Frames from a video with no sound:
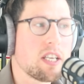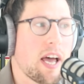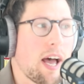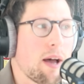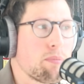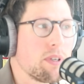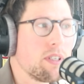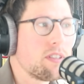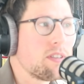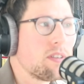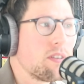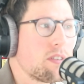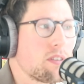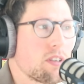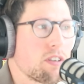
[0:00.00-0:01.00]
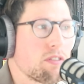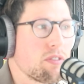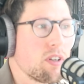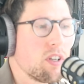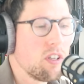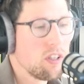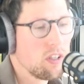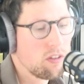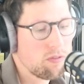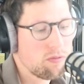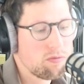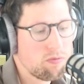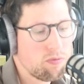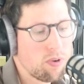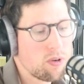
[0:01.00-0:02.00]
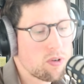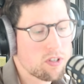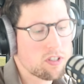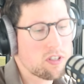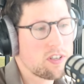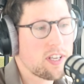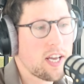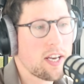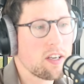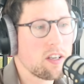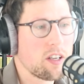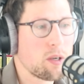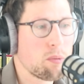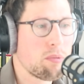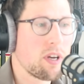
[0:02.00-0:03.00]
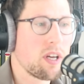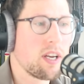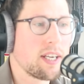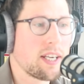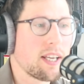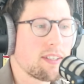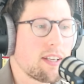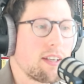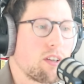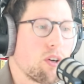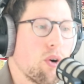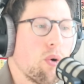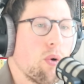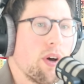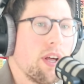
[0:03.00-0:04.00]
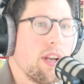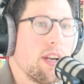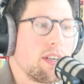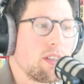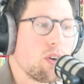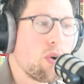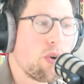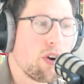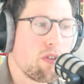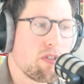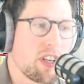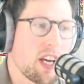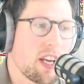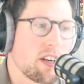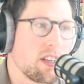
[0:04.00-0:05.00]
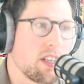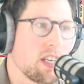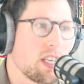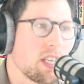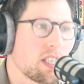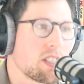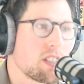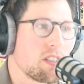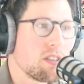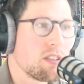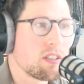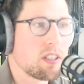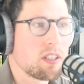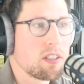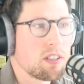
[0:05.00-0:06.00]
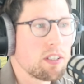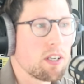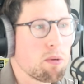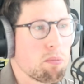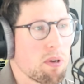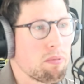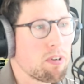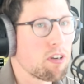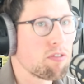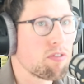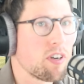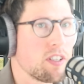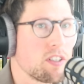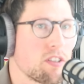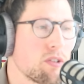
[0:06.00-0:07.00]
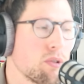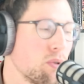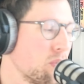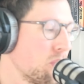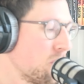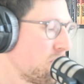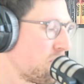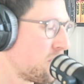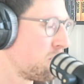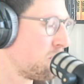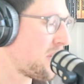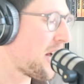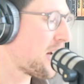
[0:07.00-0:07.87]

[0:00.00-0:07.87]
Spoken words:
he's happy to sort of focus on that a little bit and get that going and going over the analytics using maybe our friend's tool from